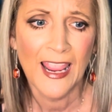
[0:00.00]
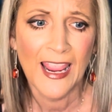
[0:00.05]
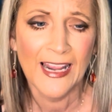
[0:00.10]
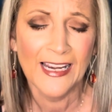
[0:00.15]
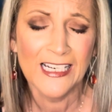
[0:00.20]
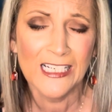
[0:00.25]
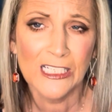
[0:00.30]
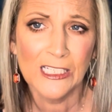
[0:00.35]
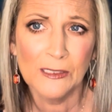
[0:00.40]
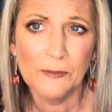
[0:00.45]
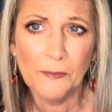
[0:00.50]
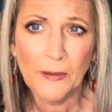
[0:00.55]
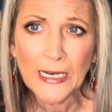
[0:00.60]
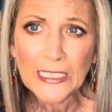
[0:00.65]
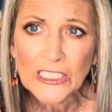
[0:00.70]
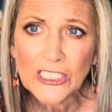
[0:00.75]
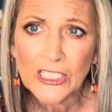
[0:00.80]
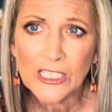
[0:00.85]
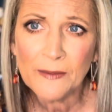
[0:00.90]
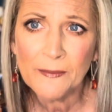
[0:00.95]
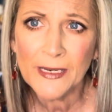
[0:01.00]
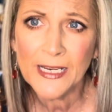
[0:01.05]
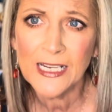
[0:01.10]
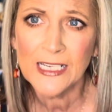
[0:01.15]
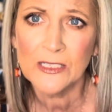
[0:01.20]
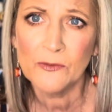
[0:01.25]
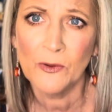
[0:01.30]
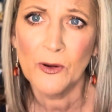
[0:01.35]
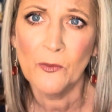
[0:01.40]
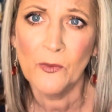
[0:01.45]
And especially
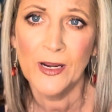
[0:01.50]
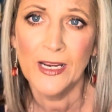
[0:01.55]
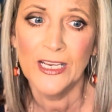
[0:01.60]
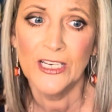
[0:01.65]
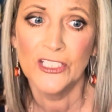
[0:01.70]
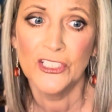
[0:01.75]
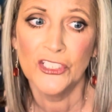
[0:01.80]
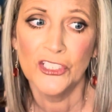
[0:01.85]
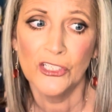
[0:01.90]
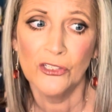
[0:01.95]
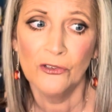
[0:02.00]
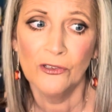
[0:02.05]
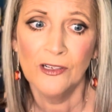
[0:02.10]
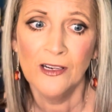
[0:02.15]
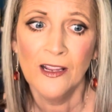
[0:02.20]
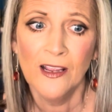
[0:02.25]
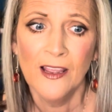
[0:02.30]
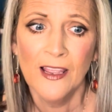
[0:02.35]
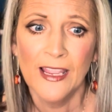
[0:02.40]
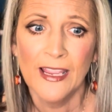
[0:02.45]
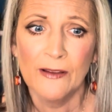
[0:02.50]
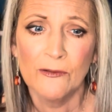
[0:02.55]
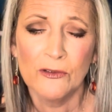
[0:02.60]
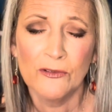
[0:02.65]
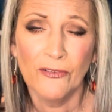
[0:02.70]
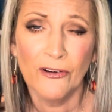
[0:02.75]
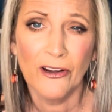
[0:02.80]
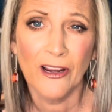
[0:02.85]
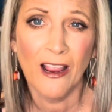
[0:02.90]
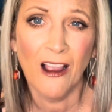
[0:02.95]
because we went in June, it was
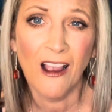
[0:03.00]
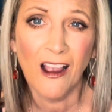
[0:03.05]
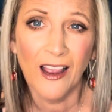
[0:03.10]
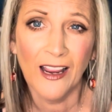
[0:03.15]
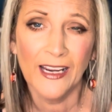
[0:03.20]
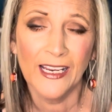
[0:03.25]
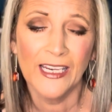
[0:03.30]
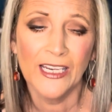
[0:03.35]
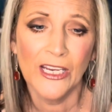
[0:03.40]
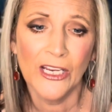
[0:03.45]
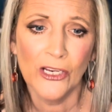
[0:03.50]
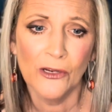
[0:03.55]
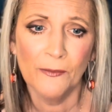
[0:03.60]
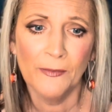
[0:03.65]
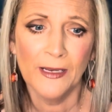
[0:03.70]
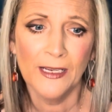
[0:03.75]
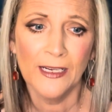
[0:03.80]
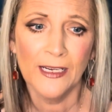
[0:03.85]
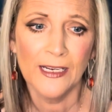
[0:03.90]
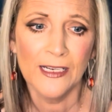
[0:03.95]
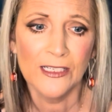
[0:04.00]
very hot and humid.